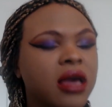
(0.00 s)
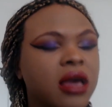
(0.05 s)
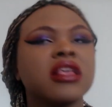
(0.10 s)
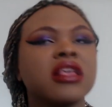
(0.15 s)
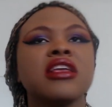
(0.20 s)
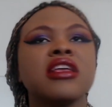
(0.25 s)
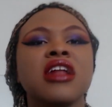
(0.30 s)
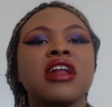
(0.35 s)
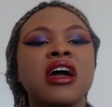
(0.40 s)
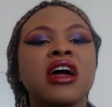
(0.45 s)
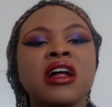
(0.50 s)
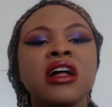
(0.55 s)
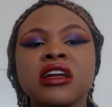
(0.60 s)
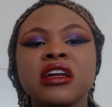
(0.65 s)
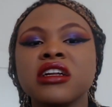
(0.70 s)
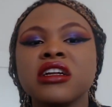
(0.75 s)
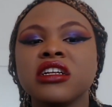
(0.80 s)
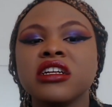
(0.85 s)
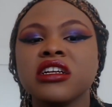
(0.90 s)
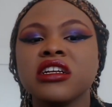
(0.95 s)
See, now I
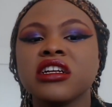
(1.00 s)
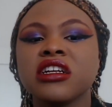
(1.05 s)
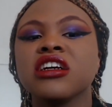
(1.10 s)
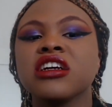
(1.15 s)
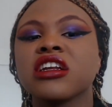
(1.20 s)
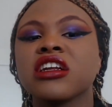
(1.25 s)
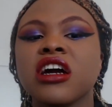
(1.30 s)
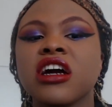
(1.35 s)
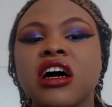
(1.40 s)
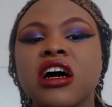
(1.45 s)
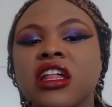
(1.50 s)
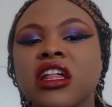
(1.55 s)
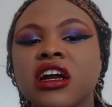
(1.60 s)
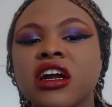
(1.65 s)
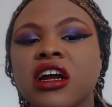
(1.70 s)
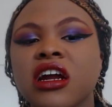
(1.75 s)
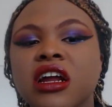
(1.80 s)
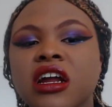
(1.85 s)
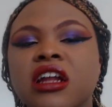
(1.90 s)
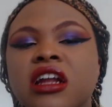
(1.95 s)
don't know if it's a change
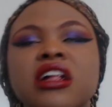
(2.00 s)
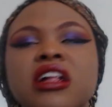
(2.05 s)
color.